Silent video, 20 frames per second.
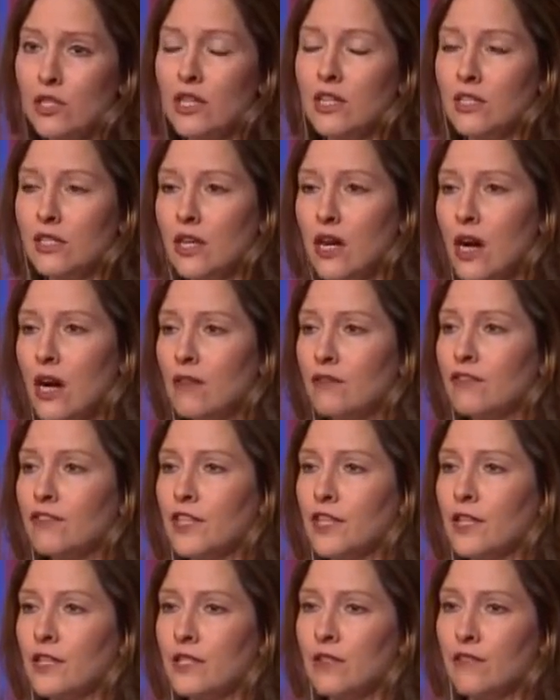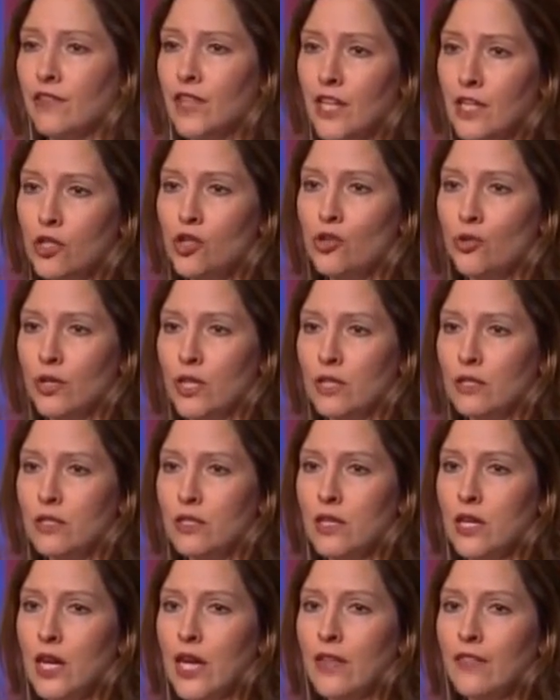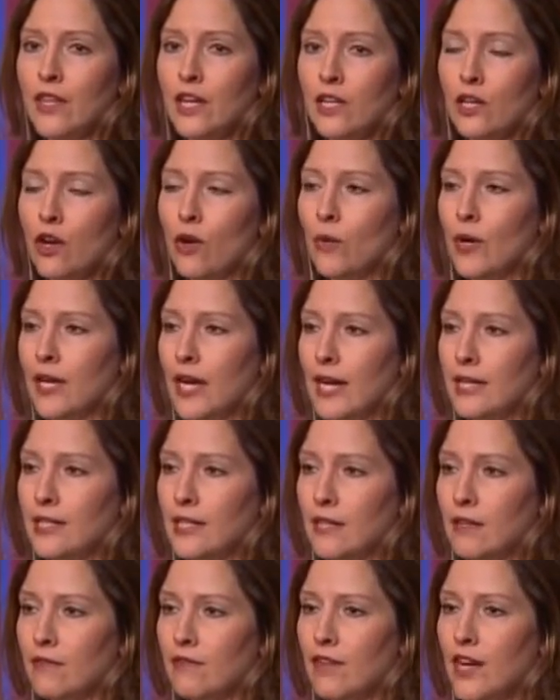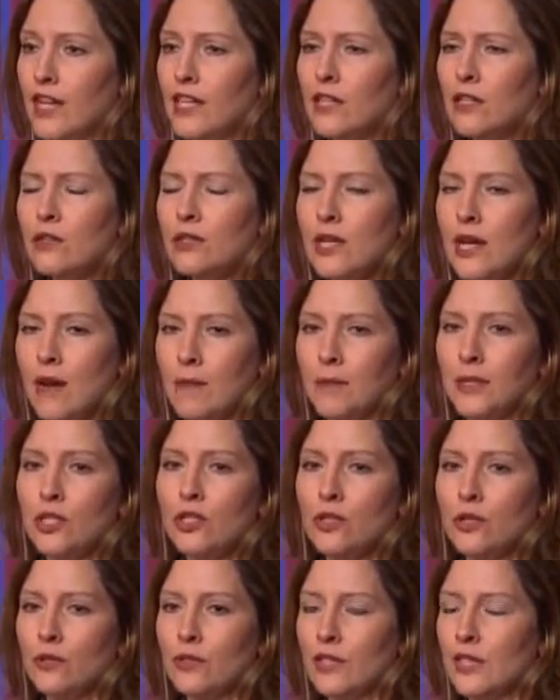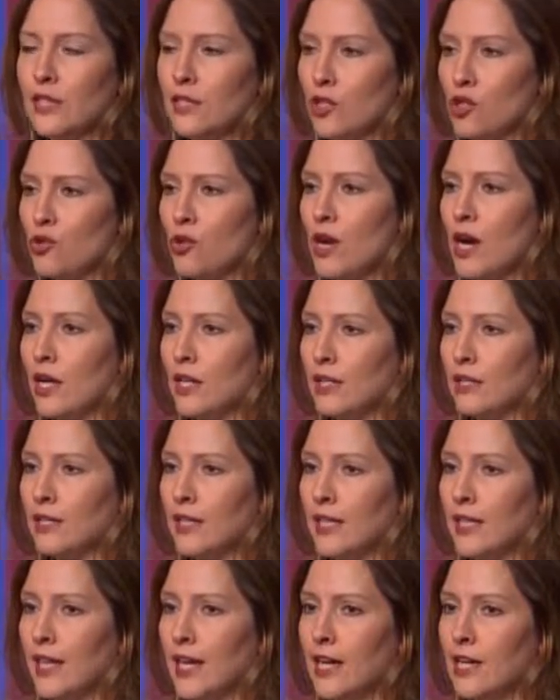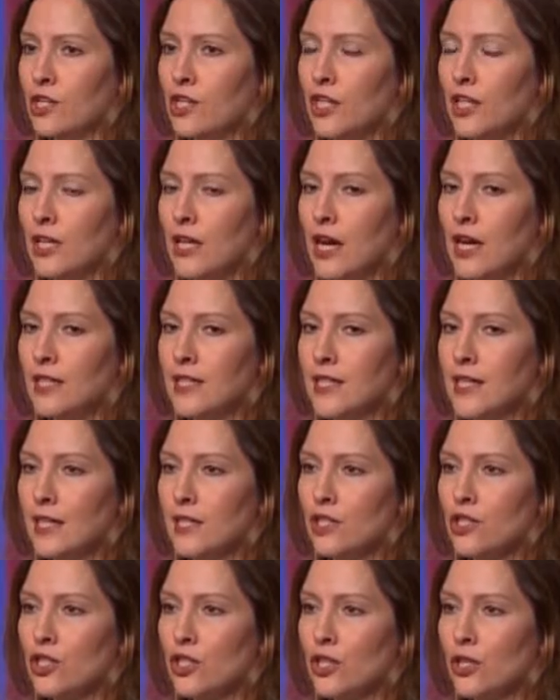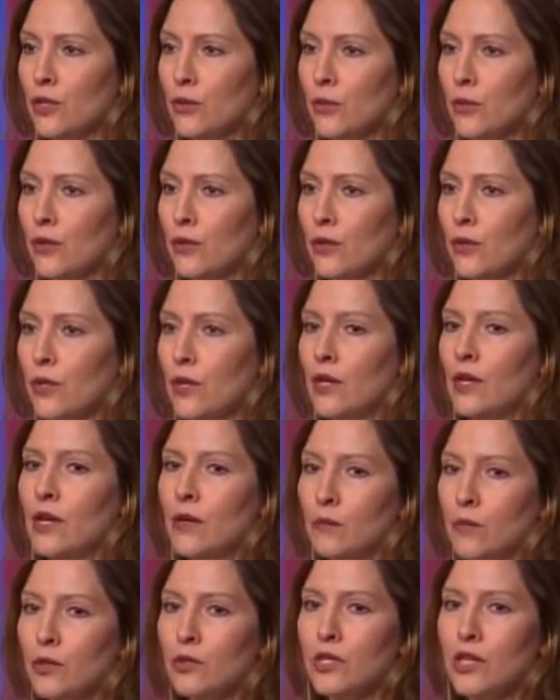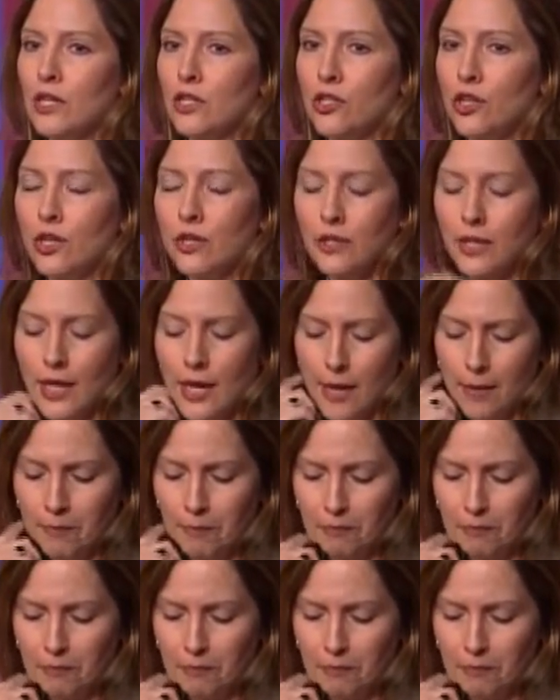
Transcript: is conflicts of interest that go unidentified. And those happen certainly in the trial and litigation context too. And we'll touch on that.